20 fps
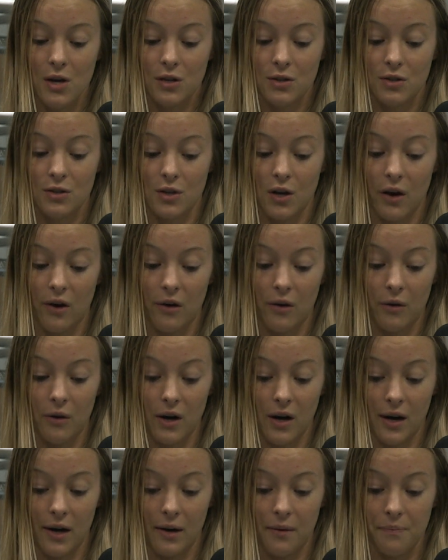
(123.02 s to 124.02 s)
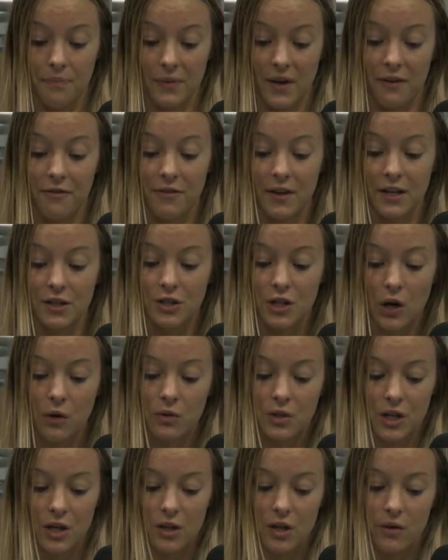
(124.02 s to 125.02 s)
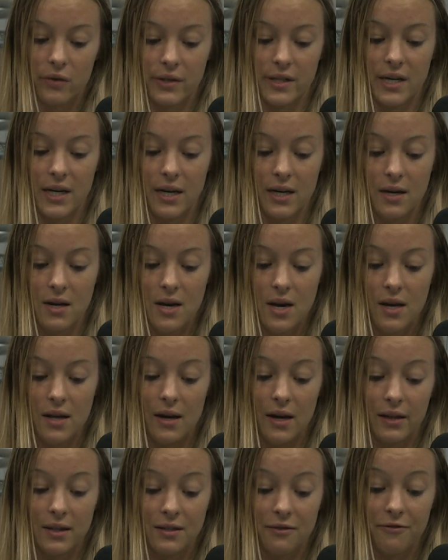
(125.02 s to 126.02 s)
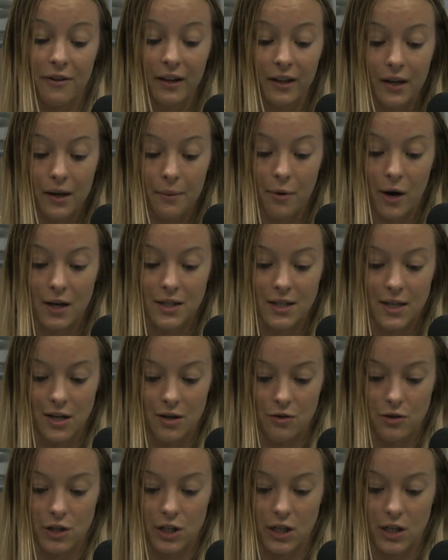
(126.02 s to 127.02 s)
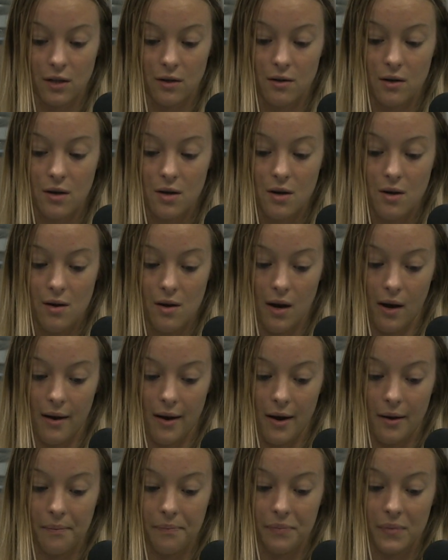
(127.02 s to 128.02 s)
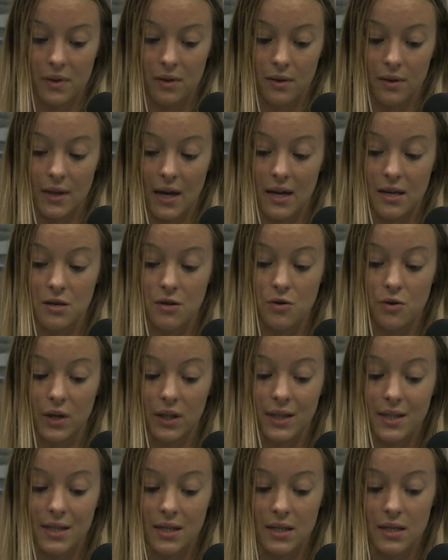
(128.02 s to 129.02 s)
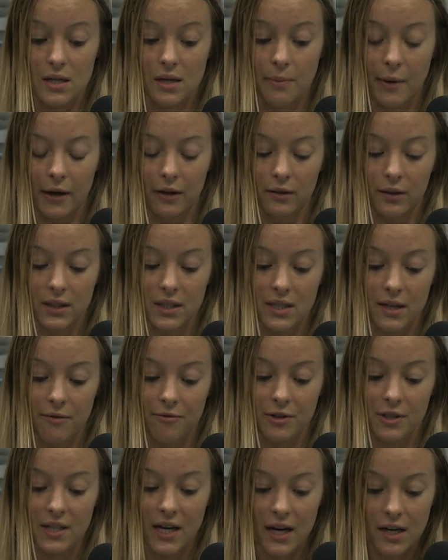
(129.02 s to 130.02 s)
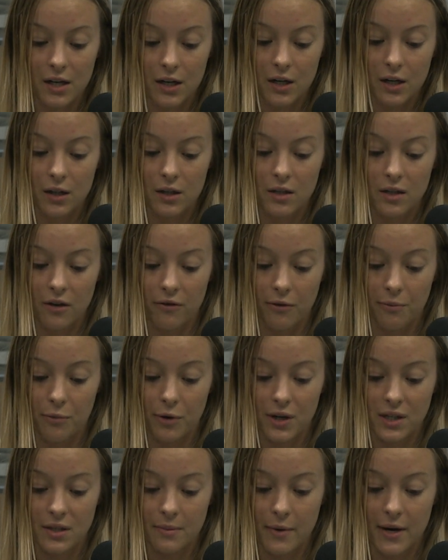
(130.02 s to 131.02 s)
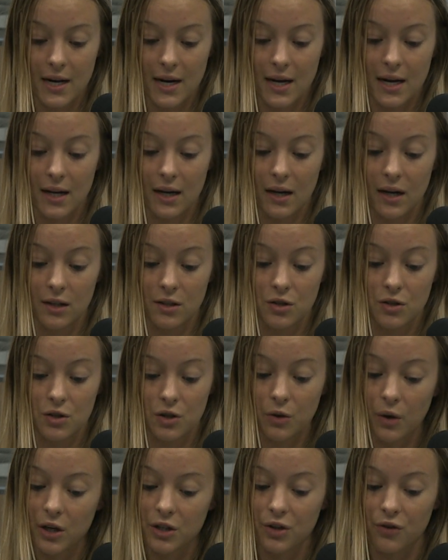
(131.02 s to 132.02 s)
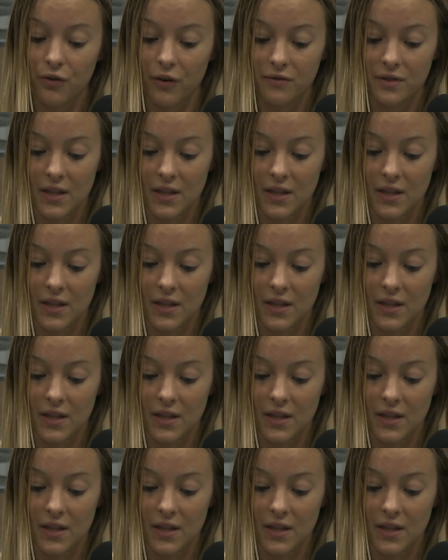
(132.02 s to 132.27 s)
So if they don't turn those in, it's a felony prosecution. And you can seek penalties up for 10 years of imprisonment and a $250,000